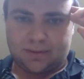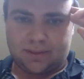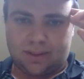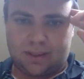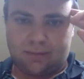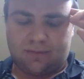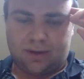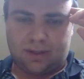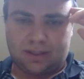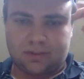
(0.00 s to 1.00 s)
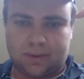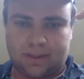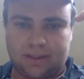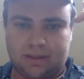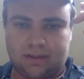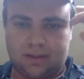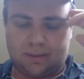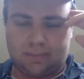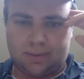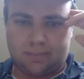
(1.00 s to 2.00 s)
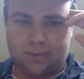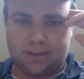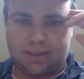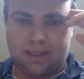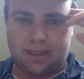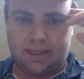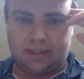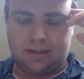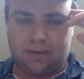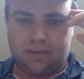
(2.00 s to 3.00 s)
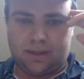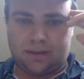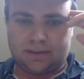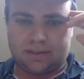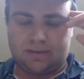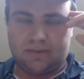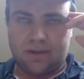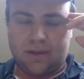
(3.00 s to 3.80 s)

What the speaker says: So I will follow like 20 to 30 people a day on their stuff.